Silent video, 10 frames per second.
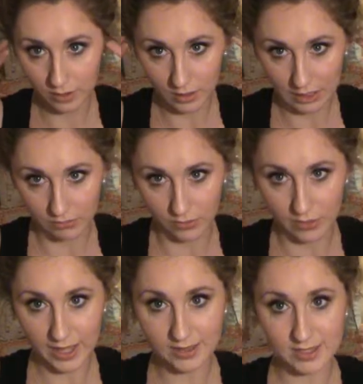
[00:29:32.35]
If you
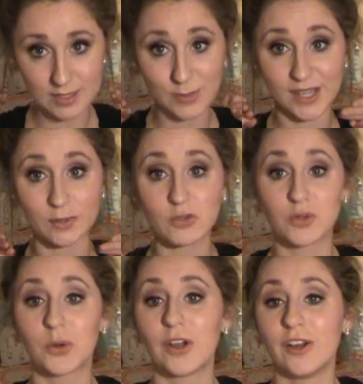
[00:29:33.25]
like this makeup
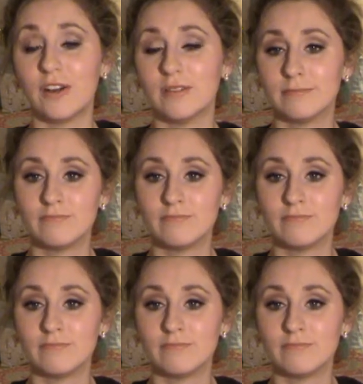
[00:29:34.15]
tutorial,